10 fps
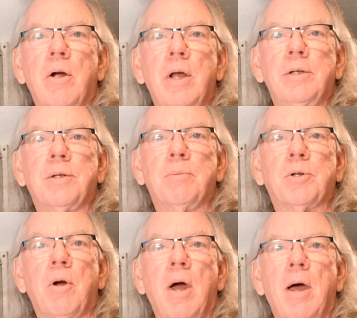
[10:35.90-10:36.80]
and
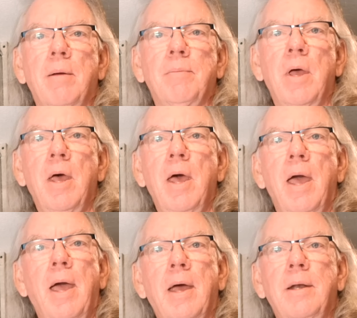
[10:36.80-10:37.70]
subscribe.
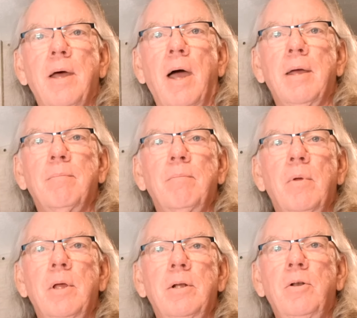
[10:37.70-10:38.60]
And I am
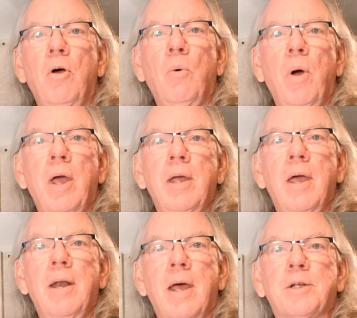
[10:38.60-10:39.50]
in no way
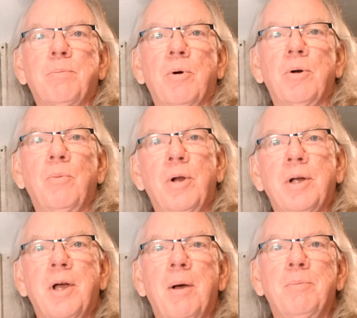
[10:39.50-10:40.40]
an expert when
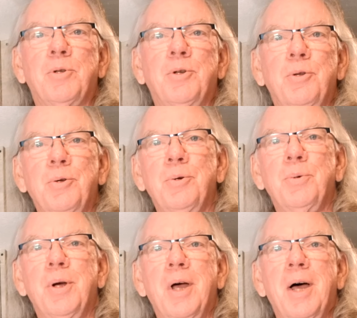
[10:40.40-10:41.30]
it comes
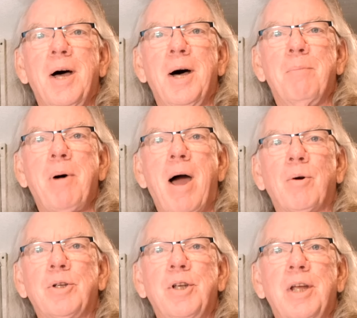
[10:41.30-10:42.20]
to
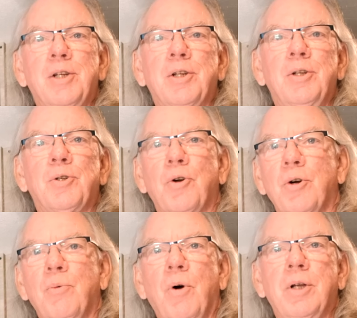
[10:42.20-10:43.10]
power stations,
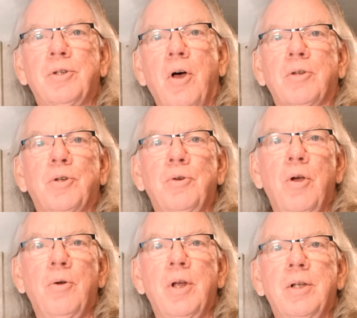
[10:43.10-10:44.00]
or what is also
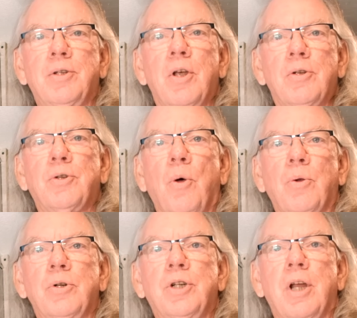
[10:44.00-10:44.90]
known as
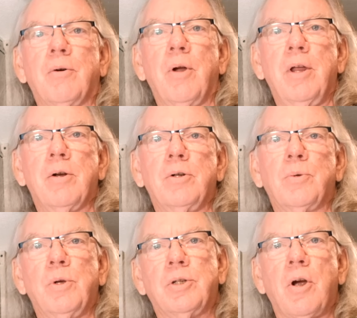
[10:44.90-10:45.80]
solar generators,
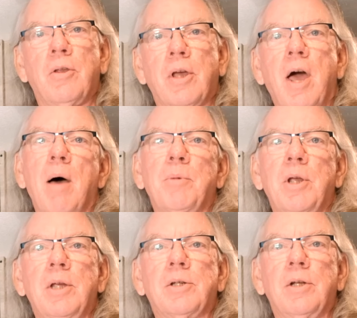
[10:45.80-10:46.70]
which are the
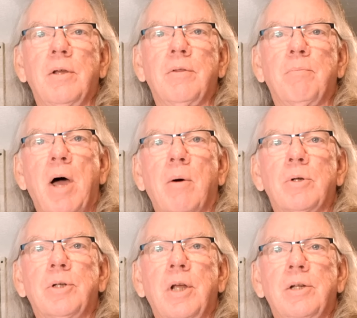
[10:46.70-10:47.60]
combination of the power
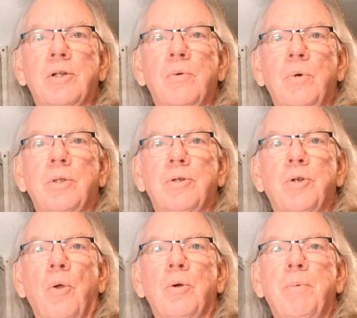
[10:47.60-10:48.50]
station with the
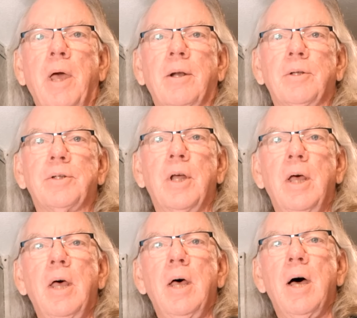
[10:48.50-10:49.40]
solar panels.
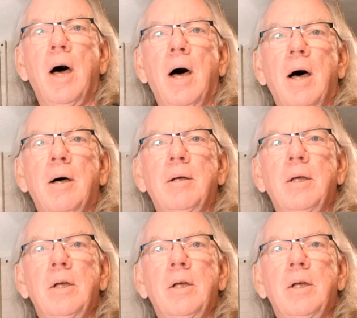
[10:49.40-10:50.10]
But